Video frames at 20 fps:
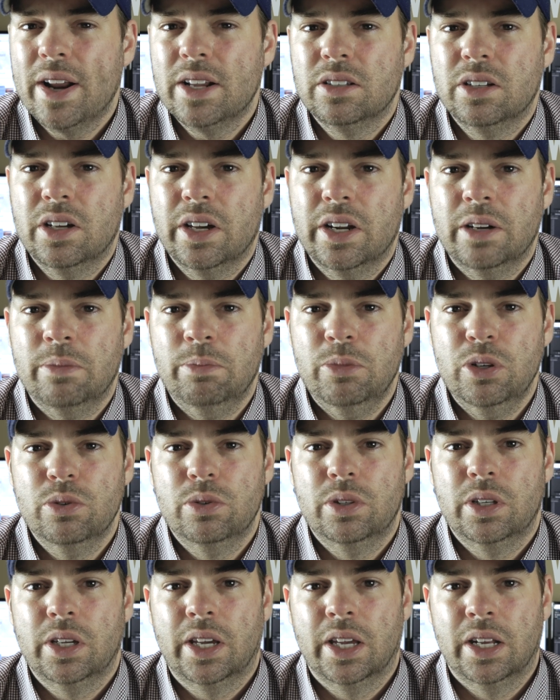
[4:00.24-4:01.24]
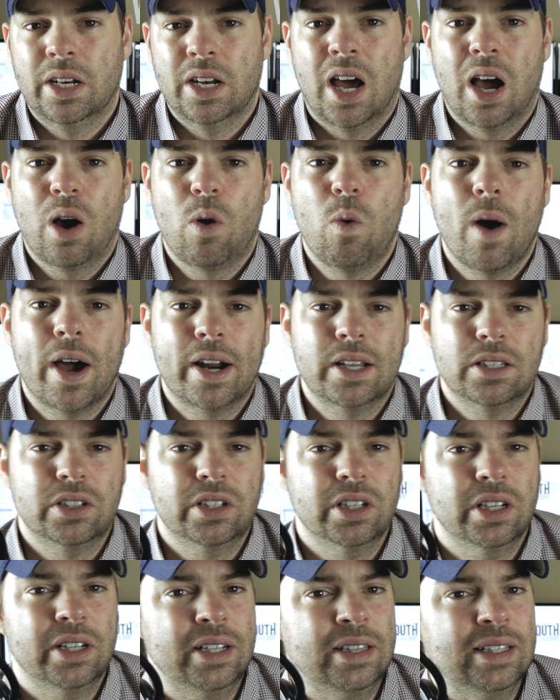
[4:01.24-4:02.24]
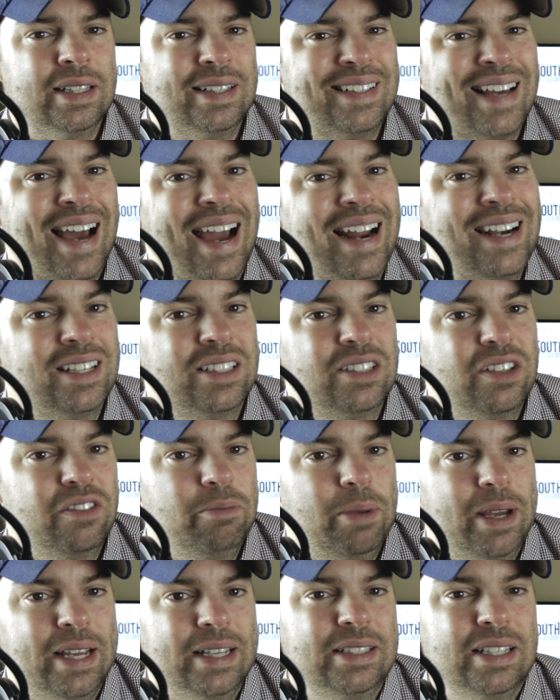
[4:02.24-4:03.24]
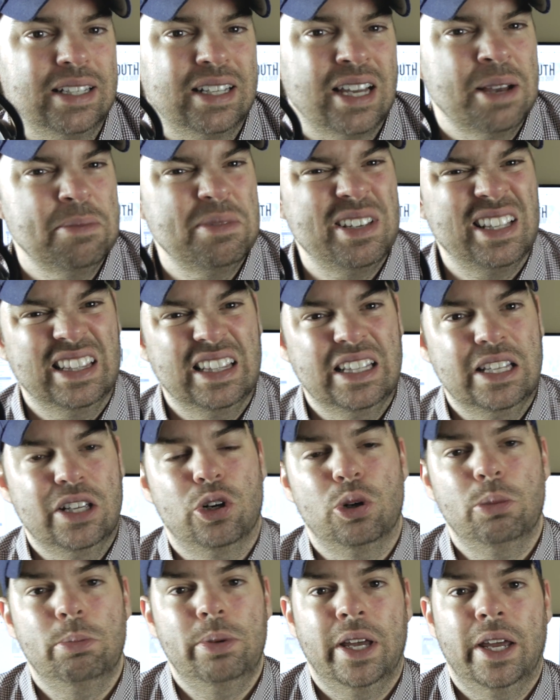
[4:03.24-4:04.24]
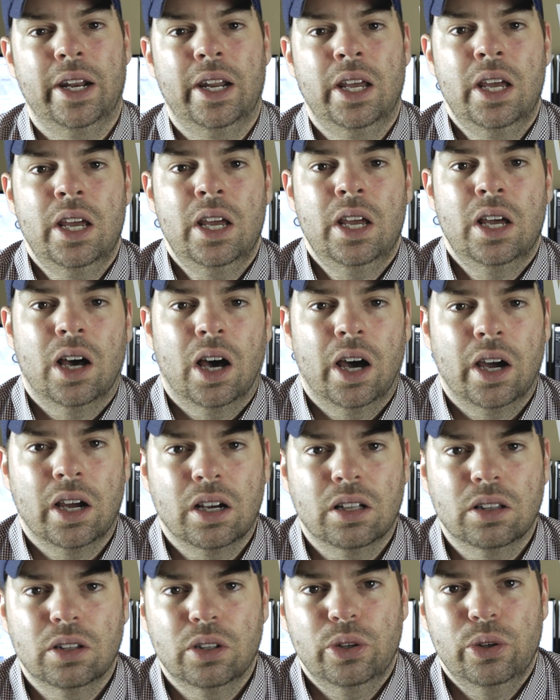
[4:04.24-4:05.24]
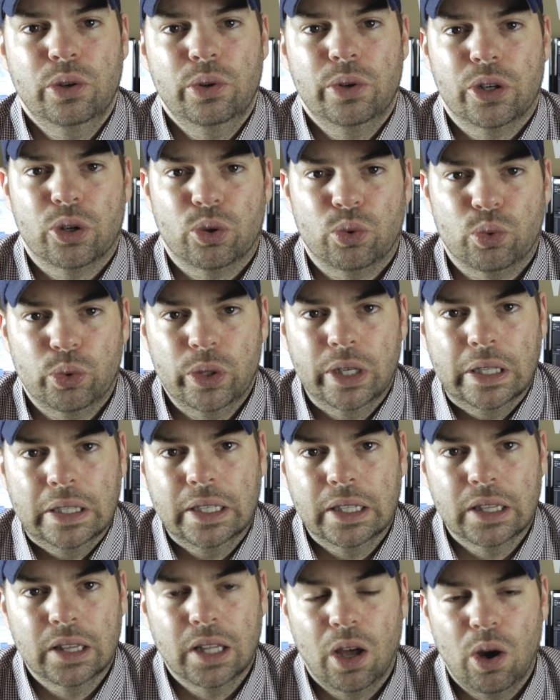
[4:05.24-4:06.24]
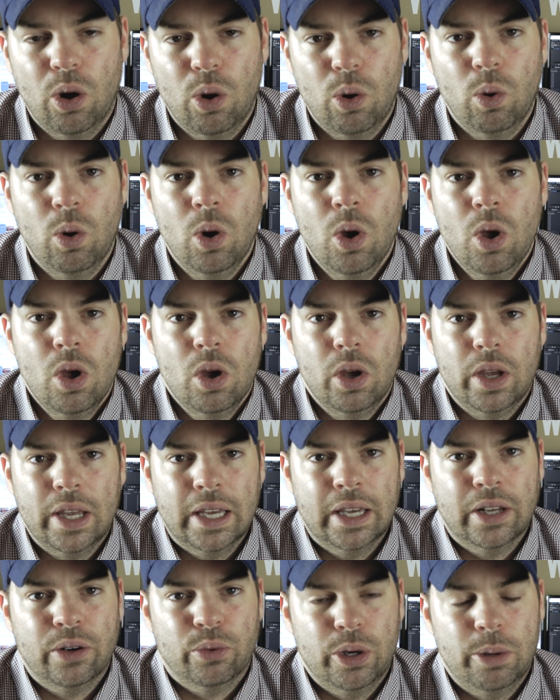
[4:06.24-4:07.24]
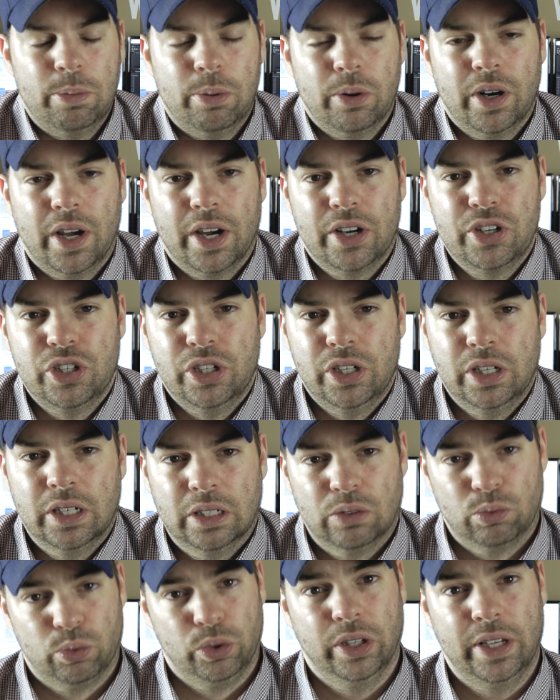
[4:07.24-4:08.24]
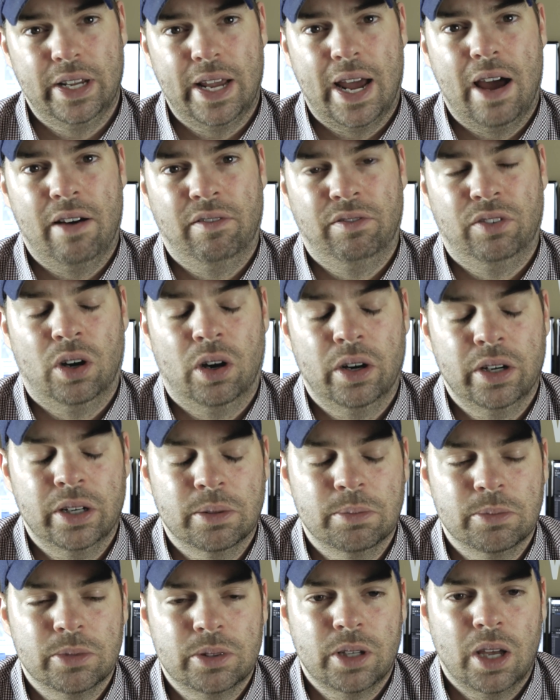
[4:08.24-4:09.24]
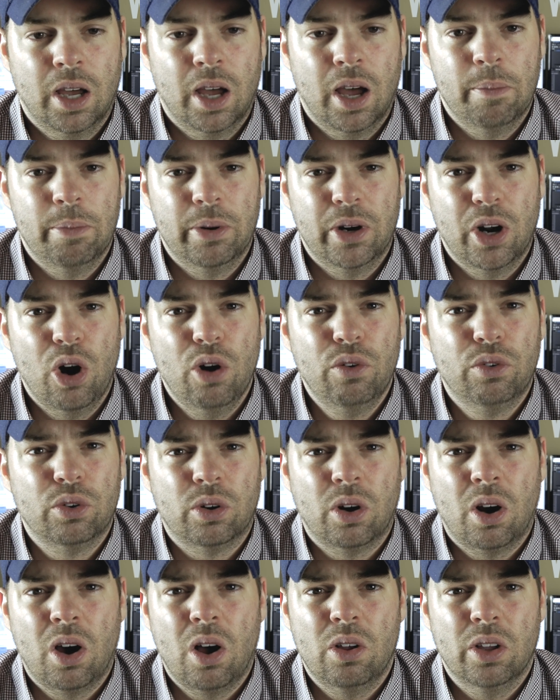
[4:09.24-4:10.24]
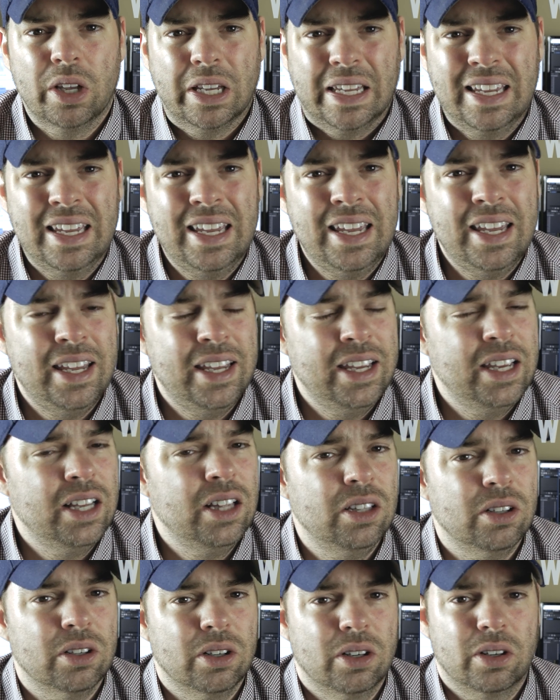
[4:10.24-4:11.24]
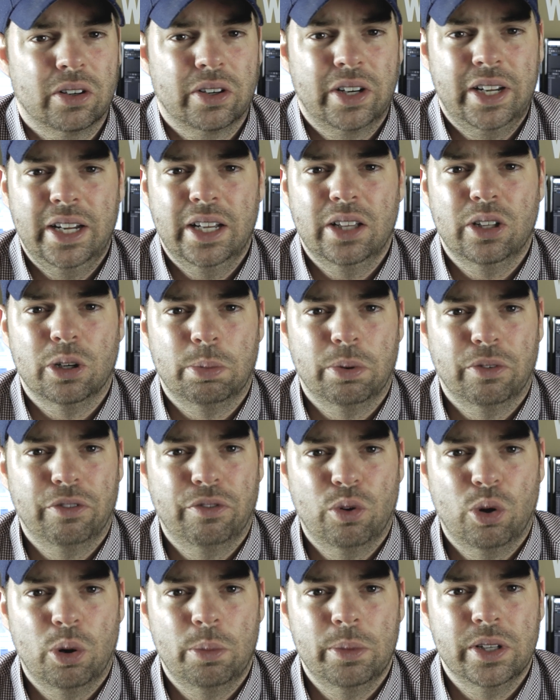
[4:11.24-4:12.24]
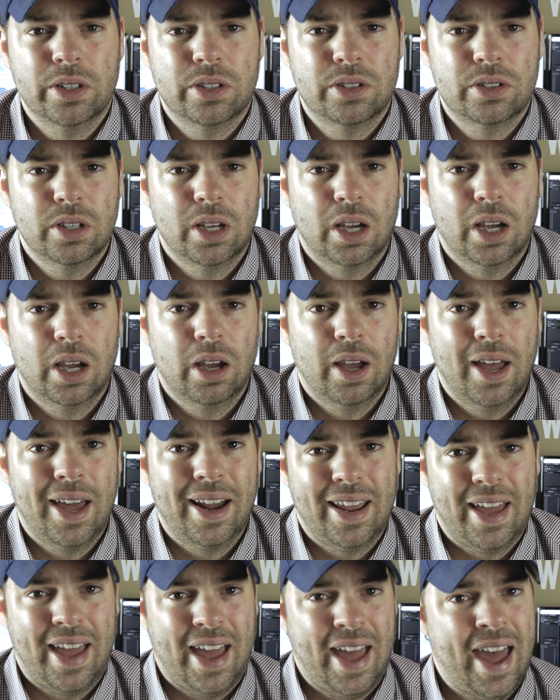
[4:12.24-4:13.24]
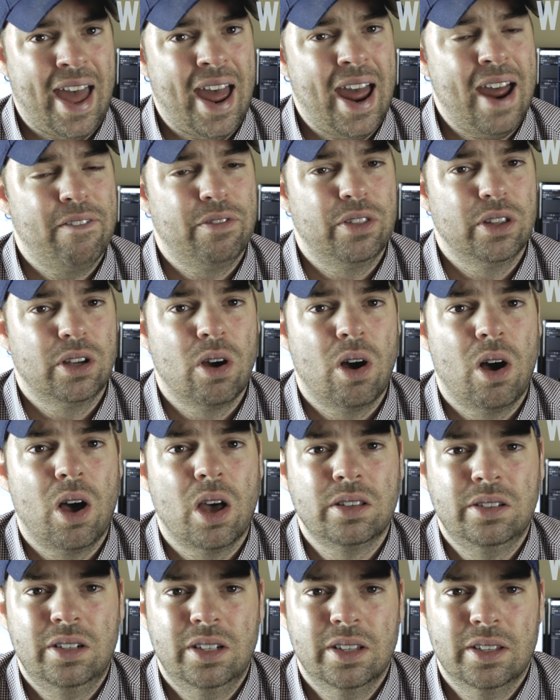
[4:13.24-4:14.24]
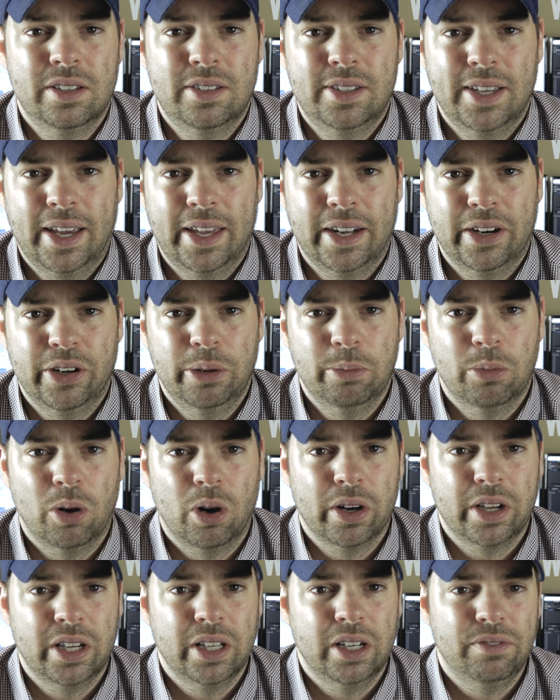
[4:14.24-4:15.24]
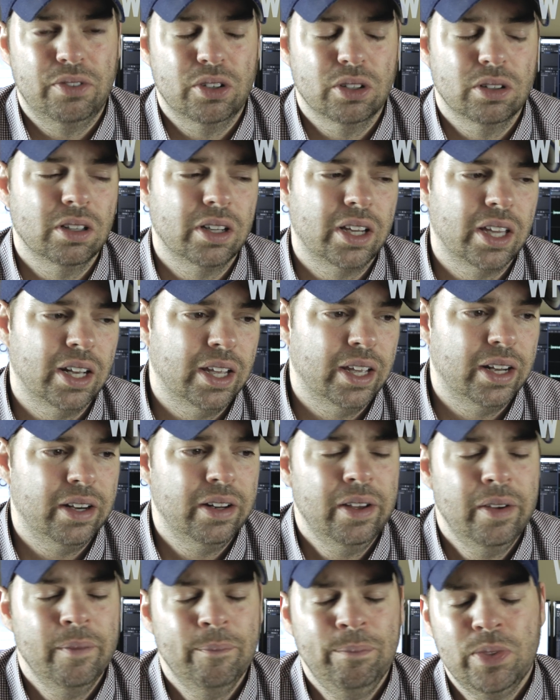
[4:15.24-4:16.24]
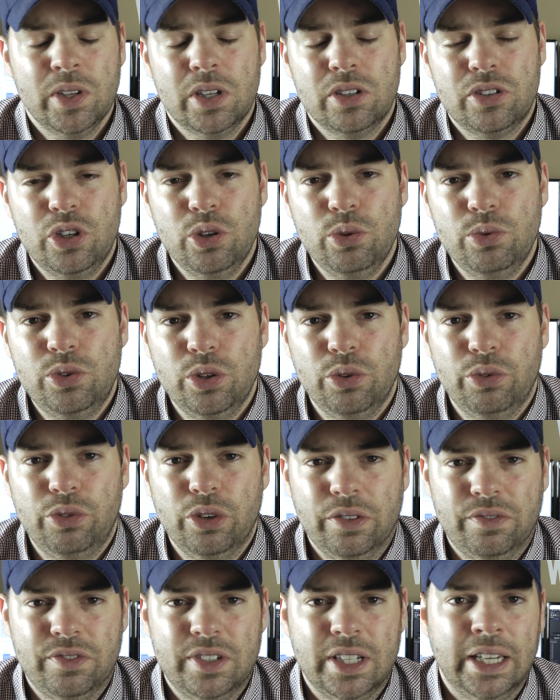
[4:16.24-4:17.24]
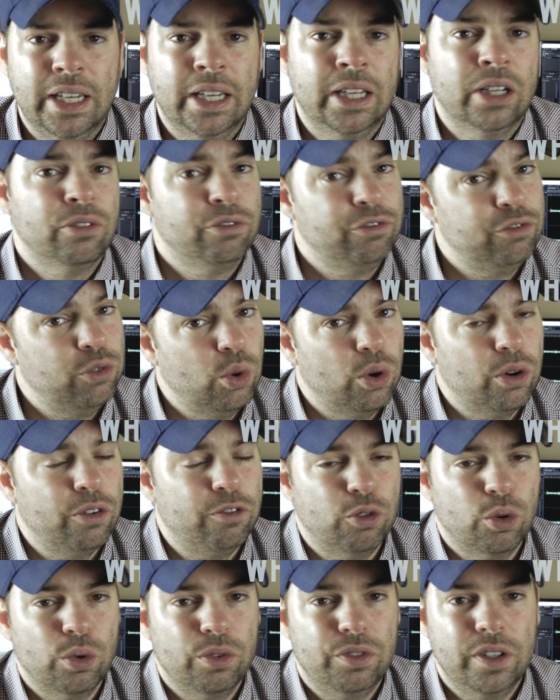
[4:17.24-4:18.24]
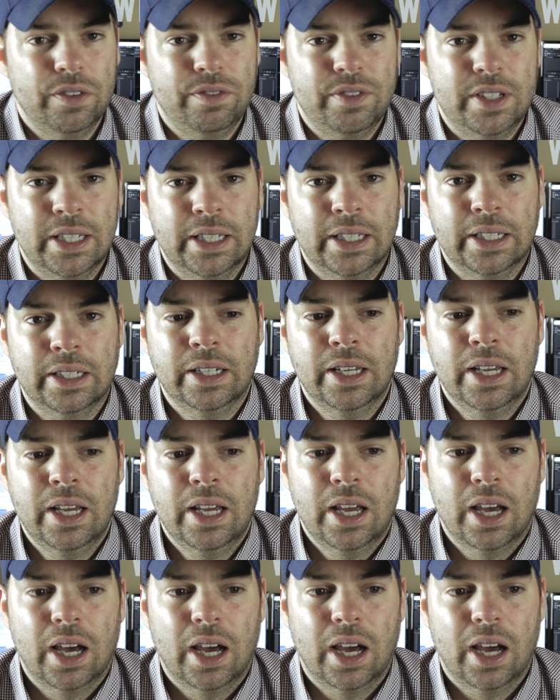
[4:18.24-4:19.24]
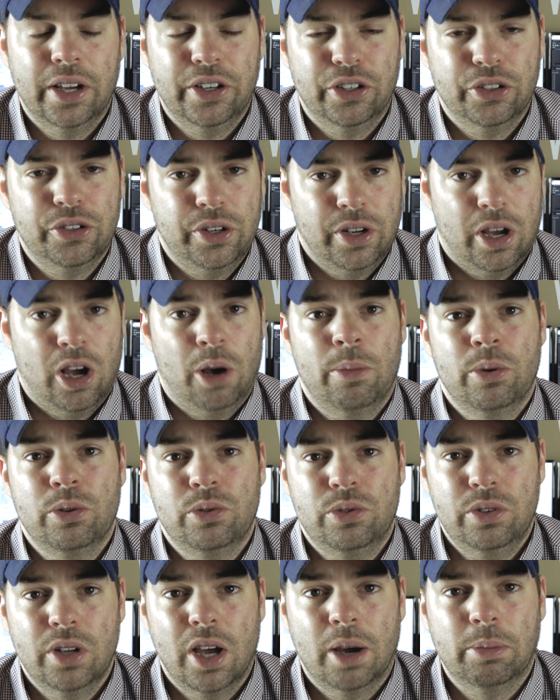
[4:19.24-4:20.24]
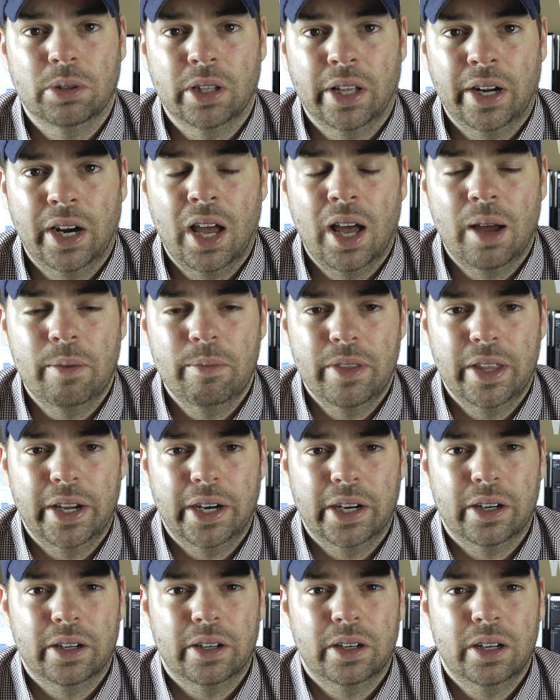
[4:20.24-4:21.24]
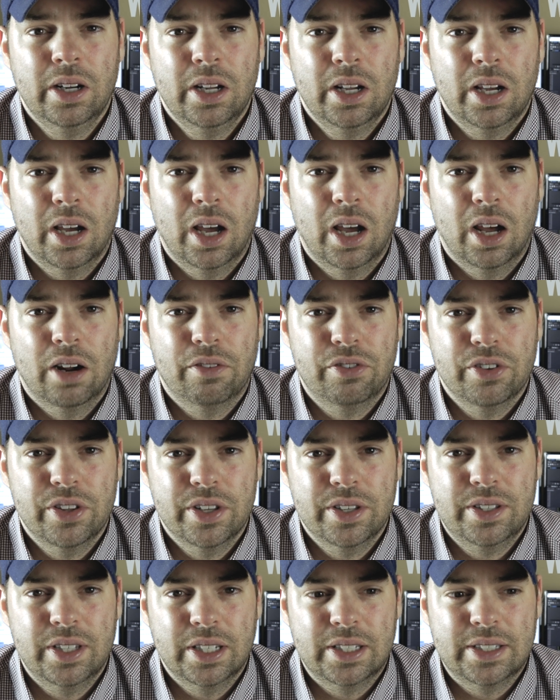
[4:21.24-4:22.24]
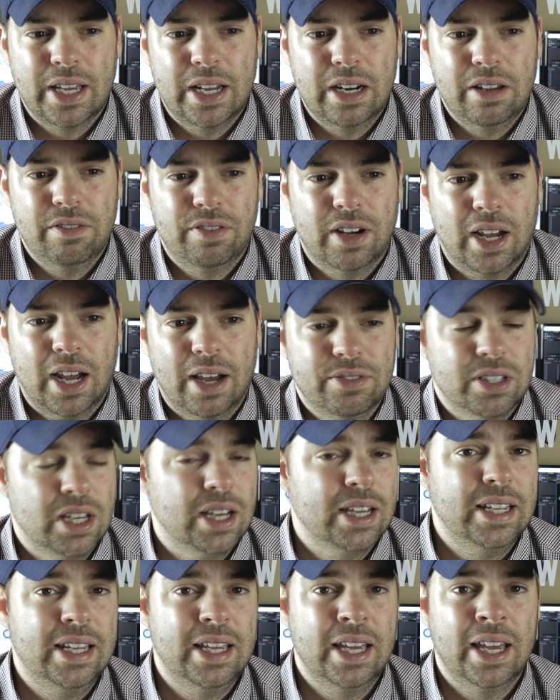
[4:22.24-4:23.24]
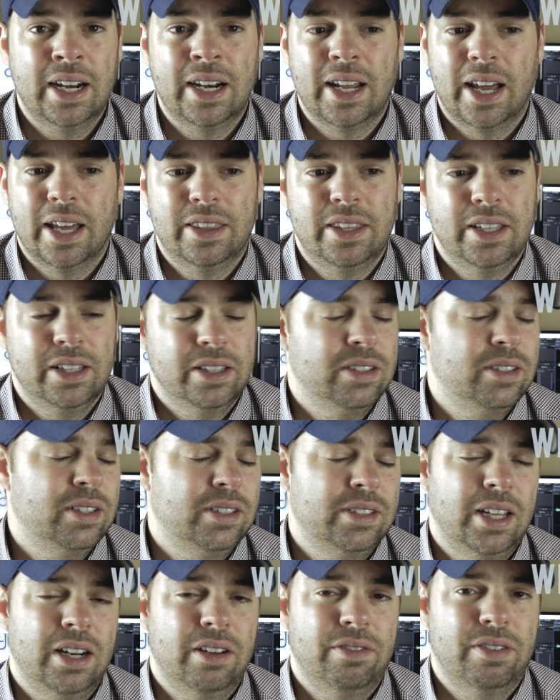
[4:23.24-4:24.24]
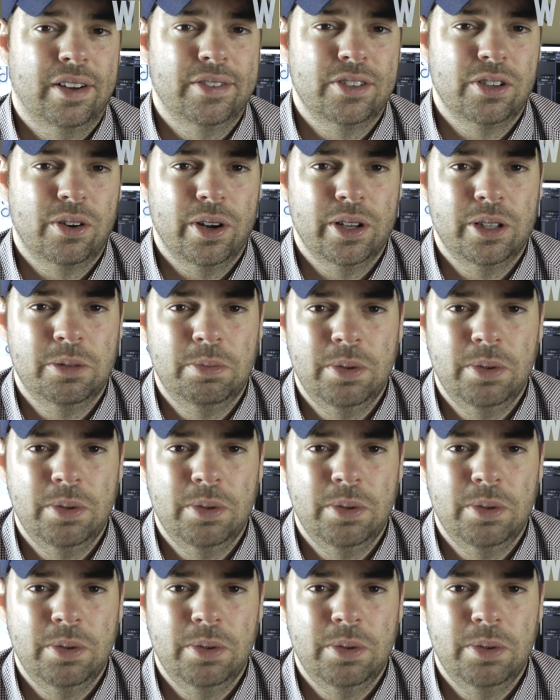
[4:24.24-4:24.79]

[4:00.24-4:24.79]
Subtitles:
quite as good in music and not quite as good in the tightness of bass. It comes a little bit unglued at a really low in reproduction and really high volumes, but overall a killer performance at half the cost in the secondary market. If you're looking at $215, $415, you're almost doubling up there for the 685s. Again, I think the 685 is a